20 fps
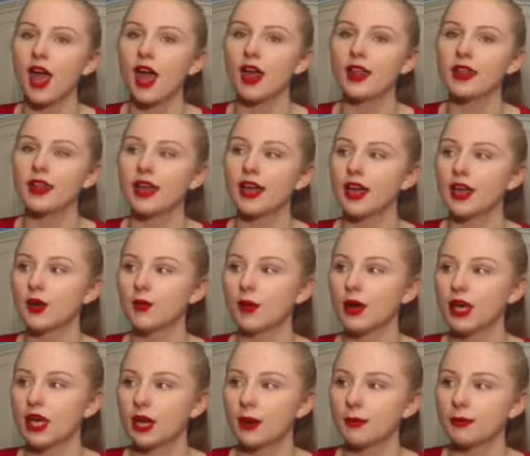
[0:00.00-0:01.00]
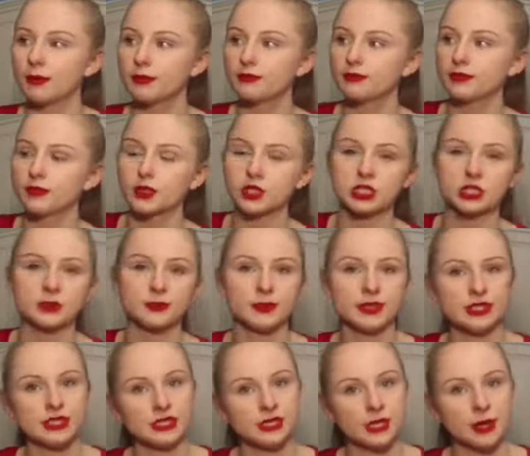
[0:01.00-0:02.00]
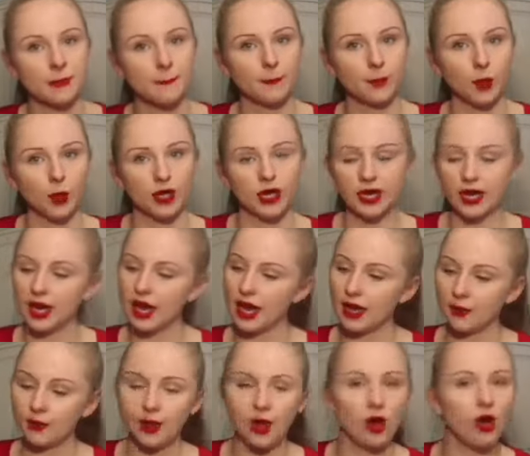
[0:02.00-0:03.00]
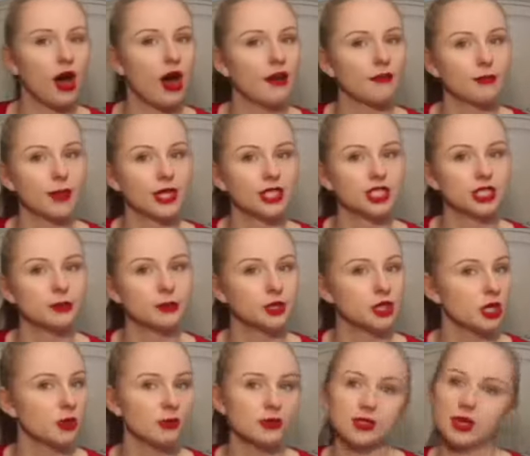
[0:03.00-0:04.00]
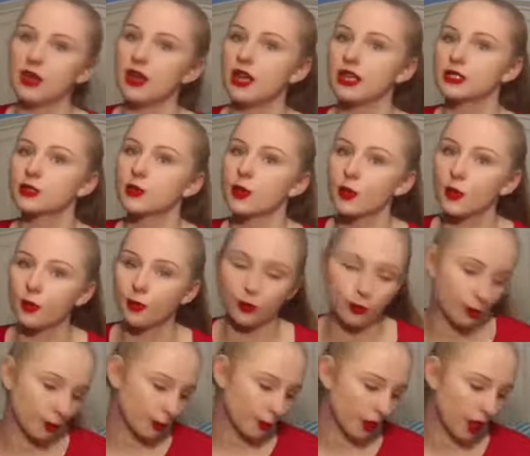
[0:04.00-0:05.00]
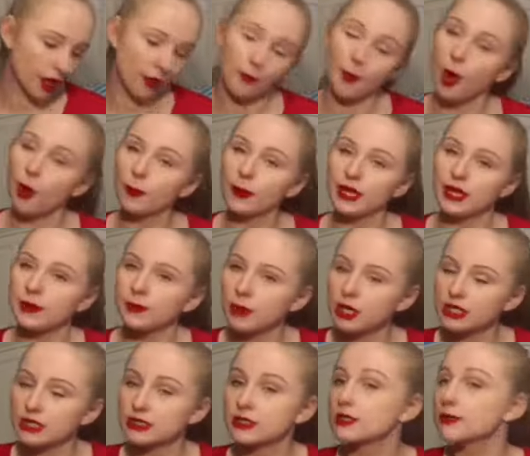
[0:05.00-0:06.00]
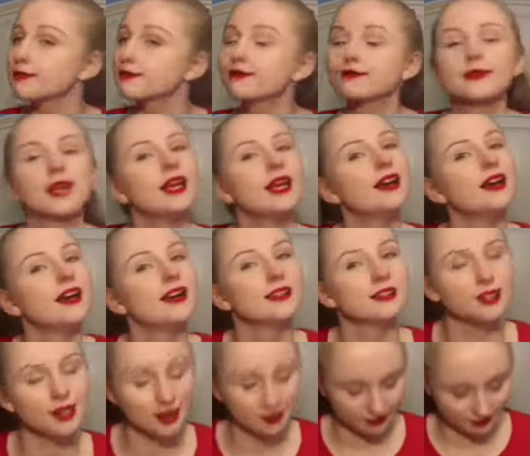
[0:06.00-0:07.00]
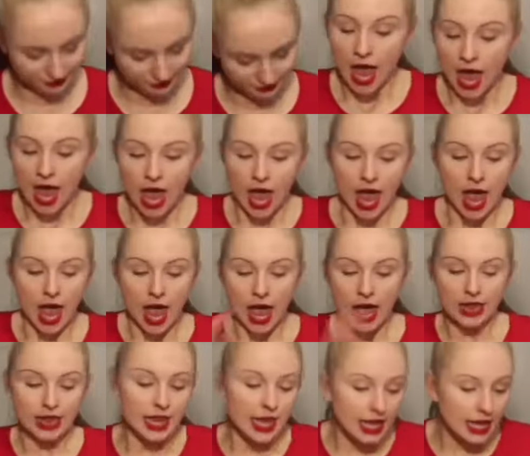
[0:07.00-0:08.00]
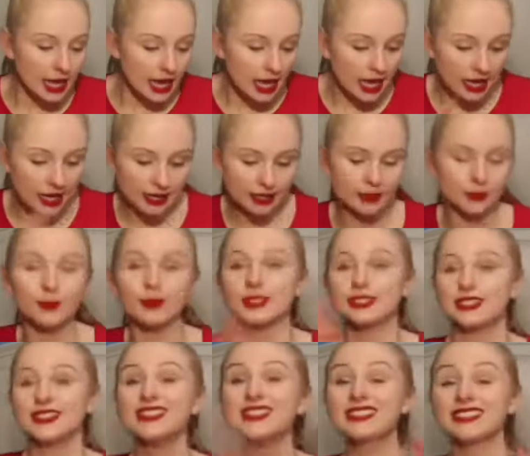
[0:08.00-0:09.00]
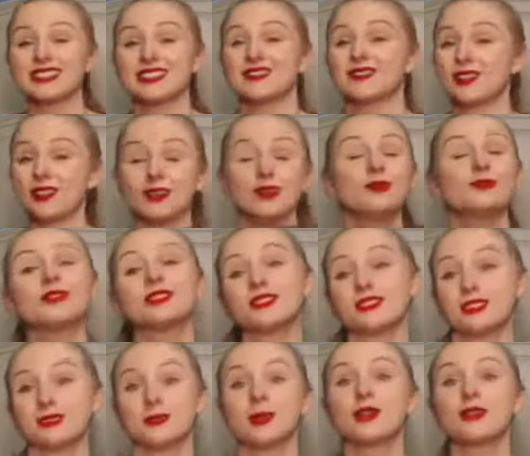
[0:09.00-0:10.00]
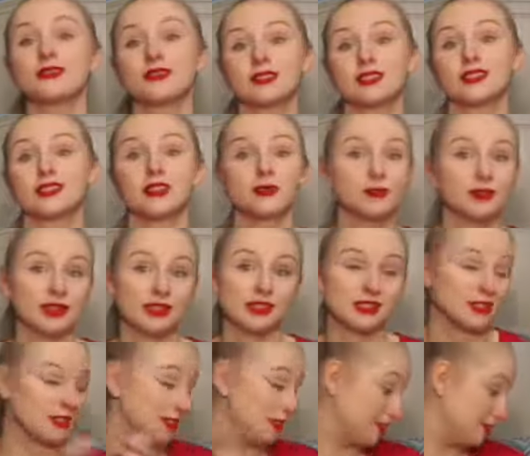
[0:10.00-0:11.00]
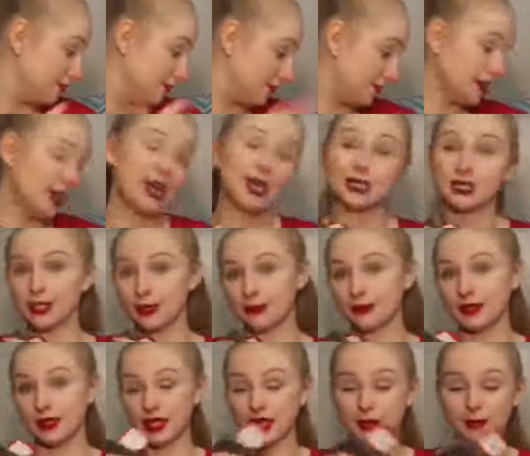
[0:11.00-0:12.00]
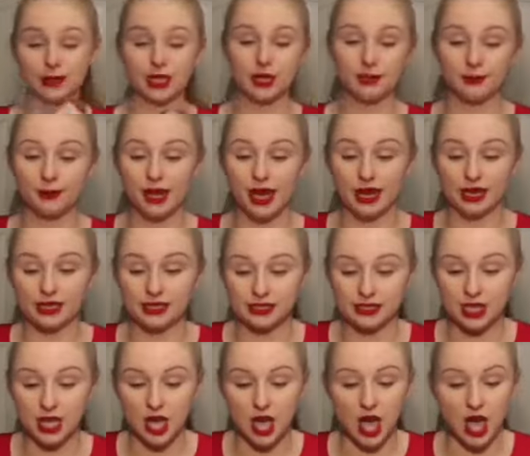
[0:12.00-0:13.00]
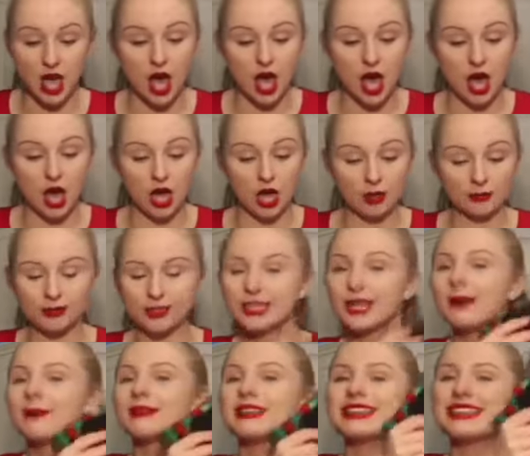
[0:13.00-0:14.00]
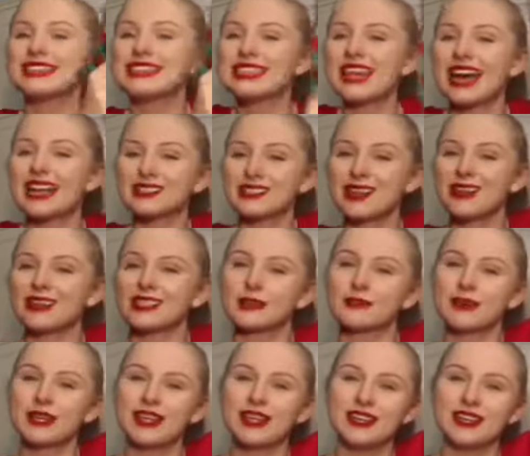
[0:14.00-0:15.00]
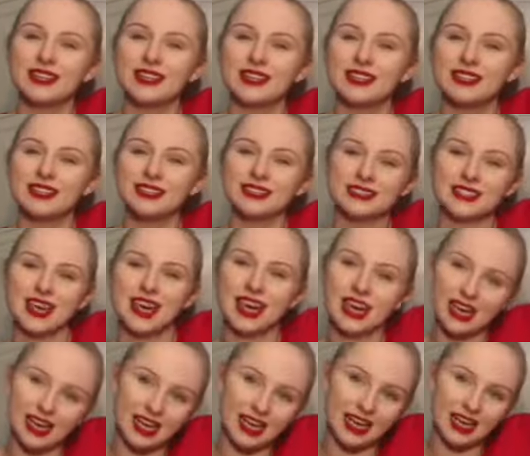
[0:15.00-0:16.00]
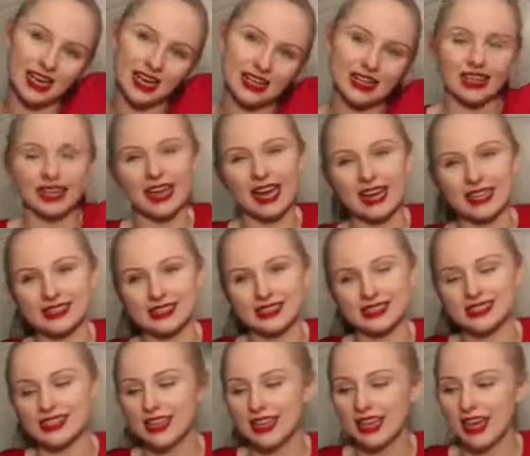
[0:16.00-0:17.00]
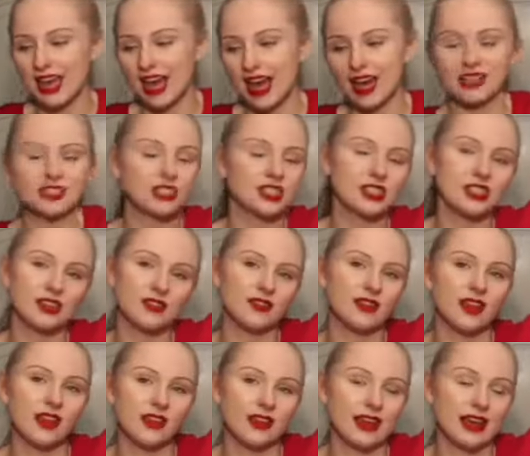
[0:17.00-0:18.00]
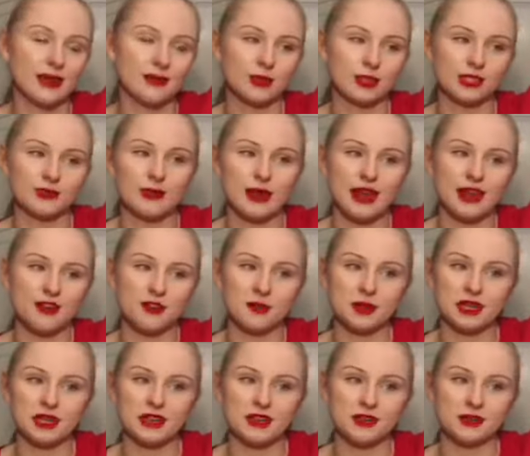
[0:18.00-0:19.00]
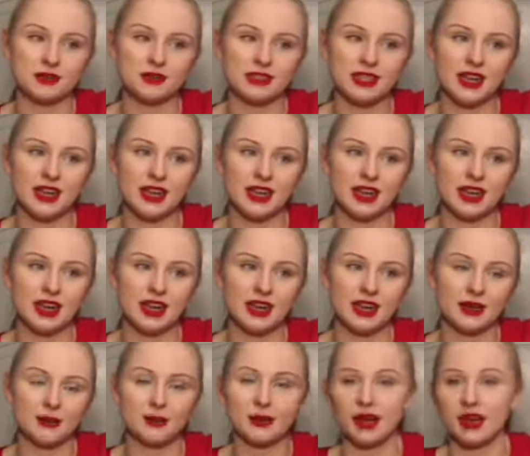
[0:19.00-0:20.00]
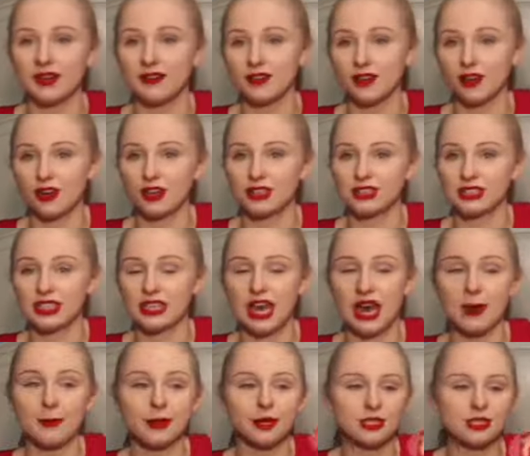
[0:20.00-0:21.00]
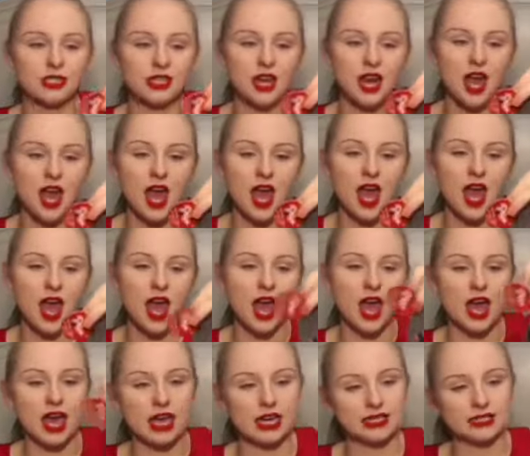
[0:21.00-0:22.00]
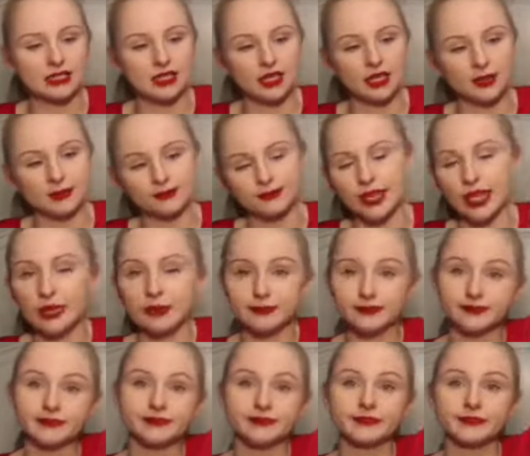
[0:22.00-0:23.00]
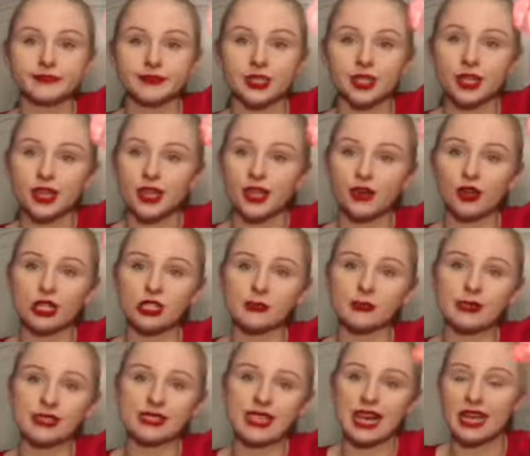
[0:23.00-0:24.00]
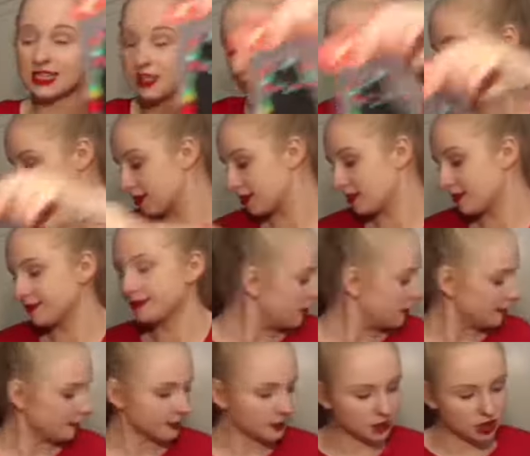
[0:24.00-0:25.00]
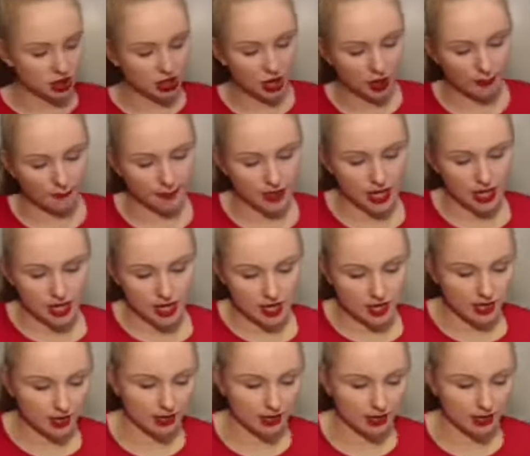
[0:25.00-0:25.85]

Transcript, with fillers: and then wake up Christmas morning and we all have matching pajamas on as we're um, opening presents. So yeah. And then, which these have a whole bunch of sparkles on them because of something coming up next. Um, she got me these cat socks because I like cats. I actually love a lot of animals, but everybody knows that I am kind of a crazy cat person. And um, yeah, they're like Christmas cat socks. She got me